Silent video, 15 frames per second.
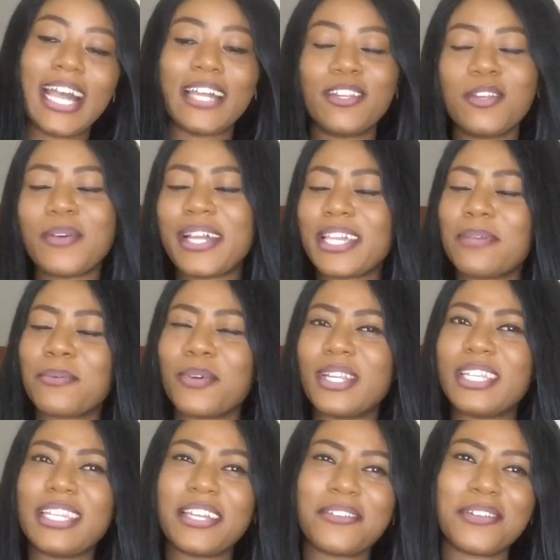I don't know why I keep
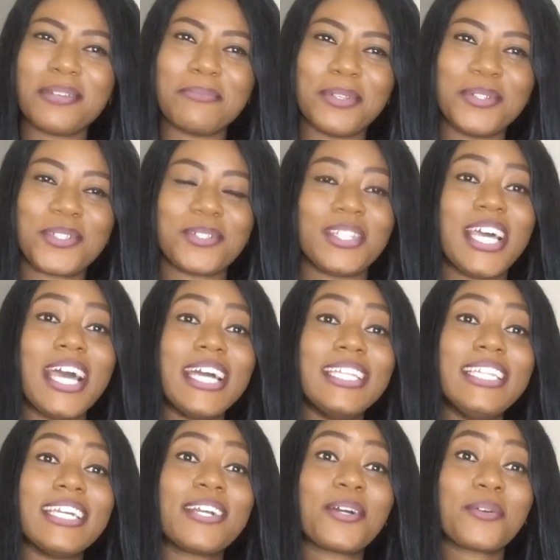calling it cream lotion,
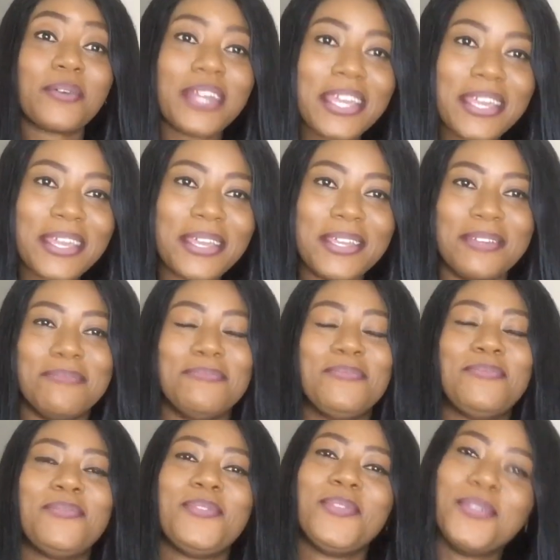the
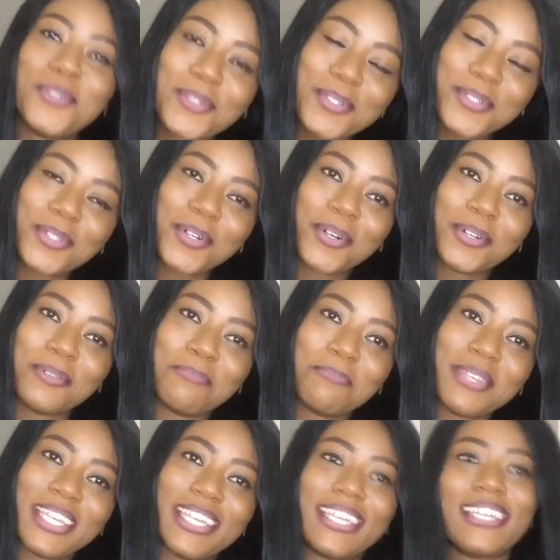cream looks on
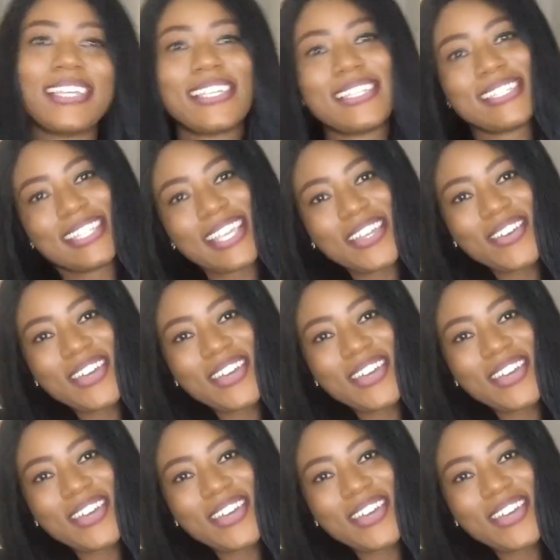me. See